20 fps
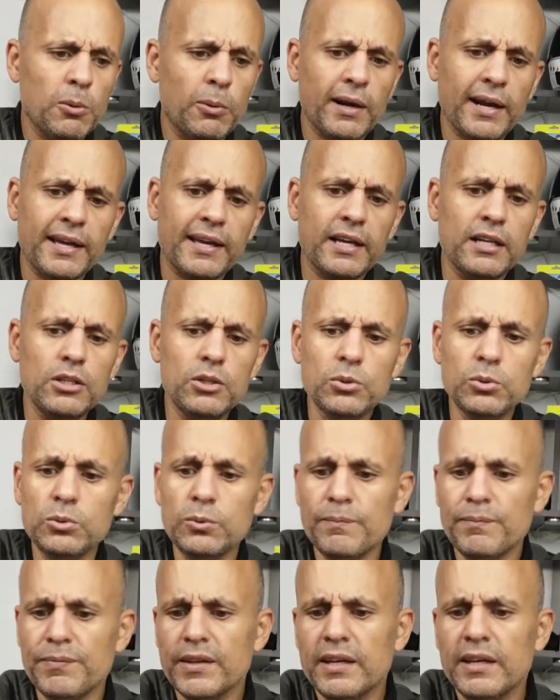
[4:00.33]
What I can
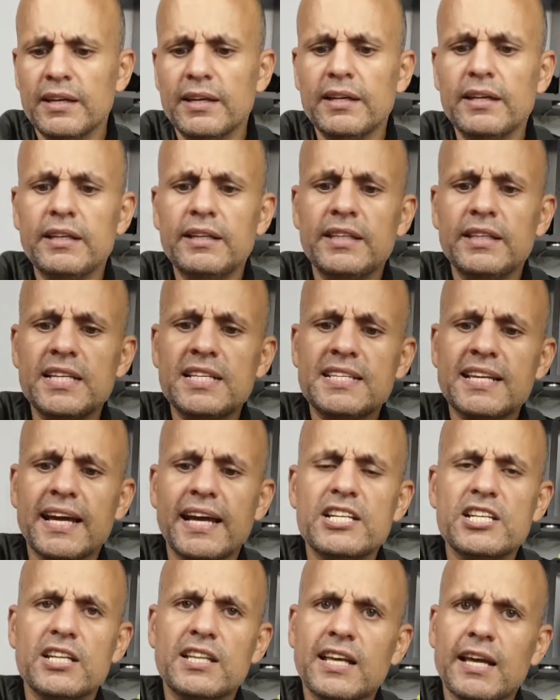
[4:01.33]
do, this
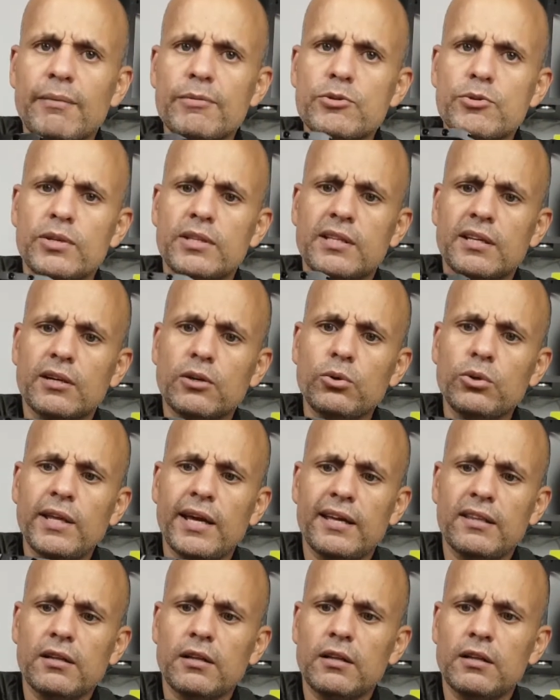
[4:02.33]
cage, it comes with a good
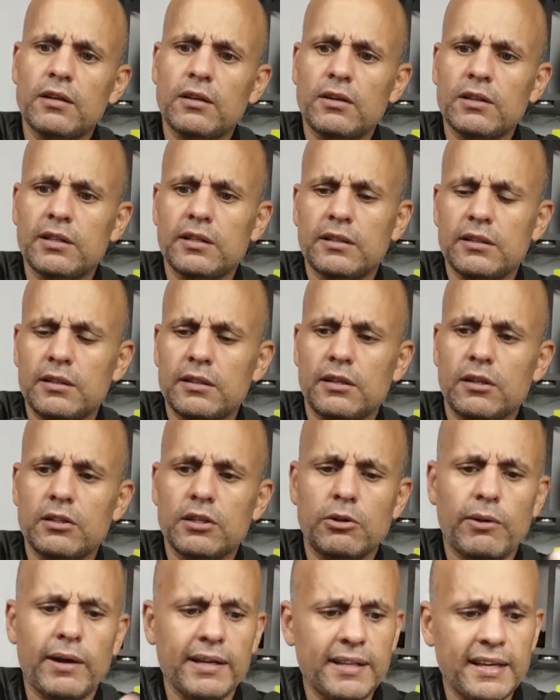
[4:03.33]
handle on
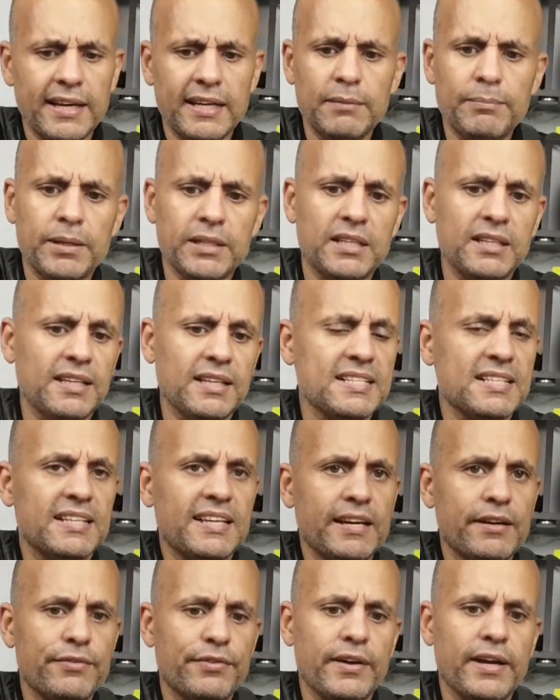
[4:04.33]
the right hand, but it doesn't
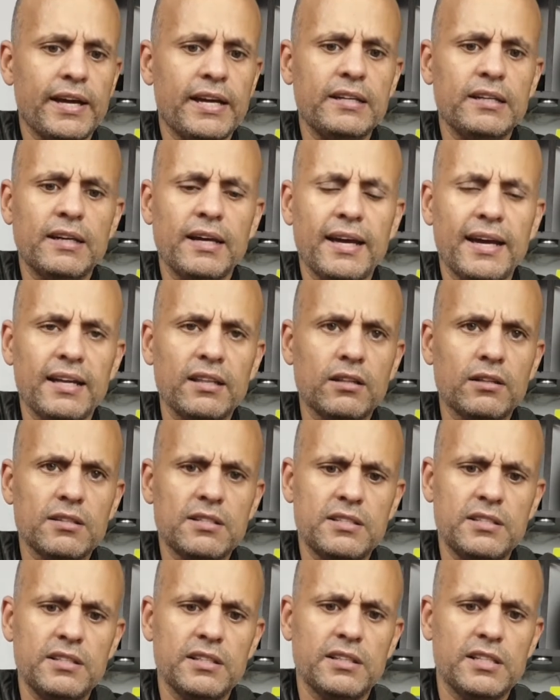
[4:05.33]
have any
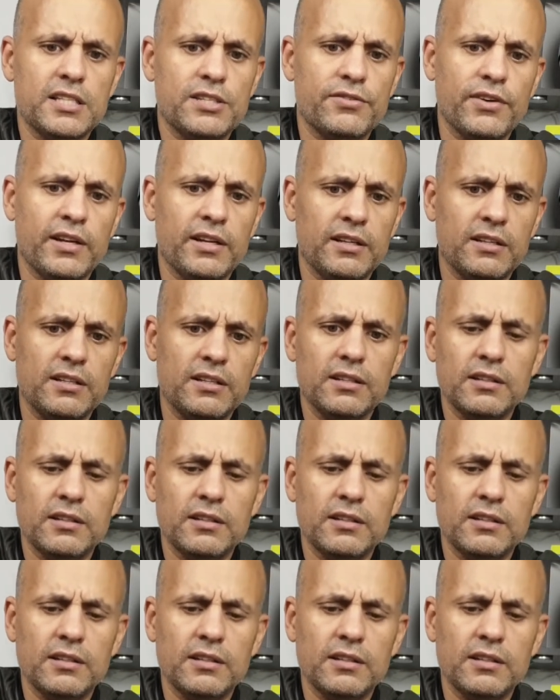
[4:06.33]
handles here. It's very